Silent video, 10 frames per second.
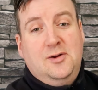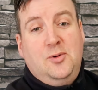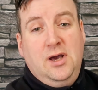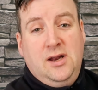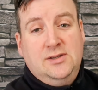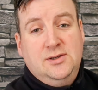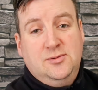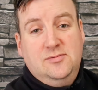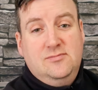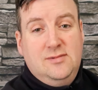Quite
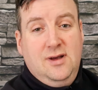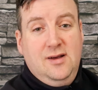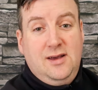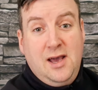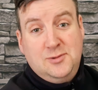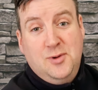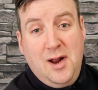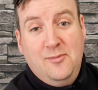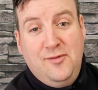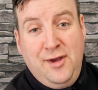original, guess where
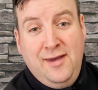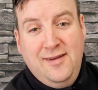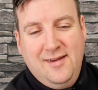I'm from.